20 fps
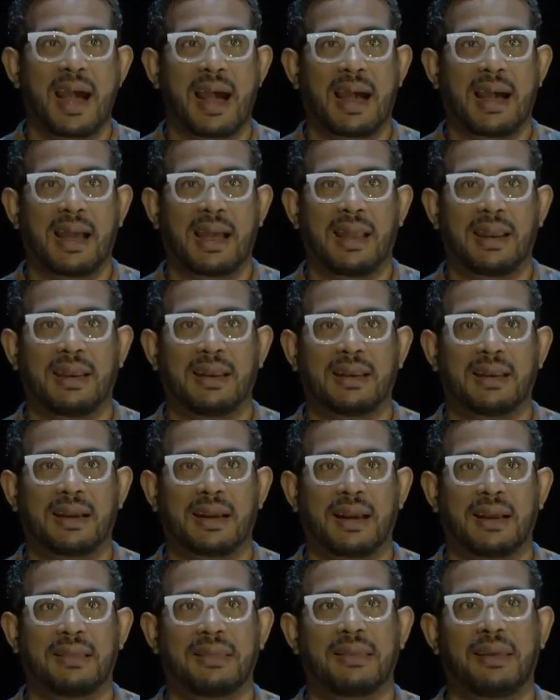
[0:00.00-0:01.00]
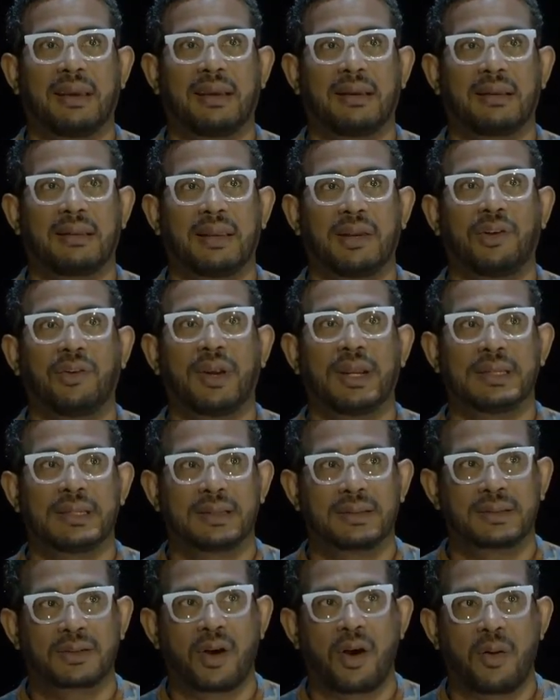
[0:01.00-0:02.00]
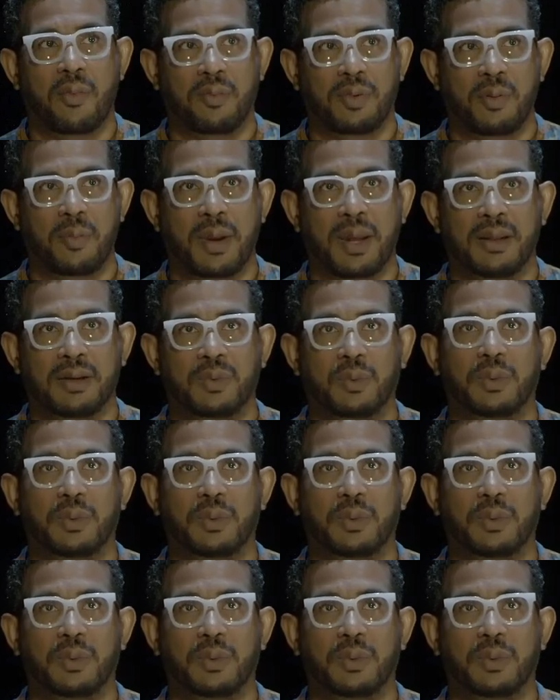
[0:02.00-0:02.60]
and I think the greatest compliment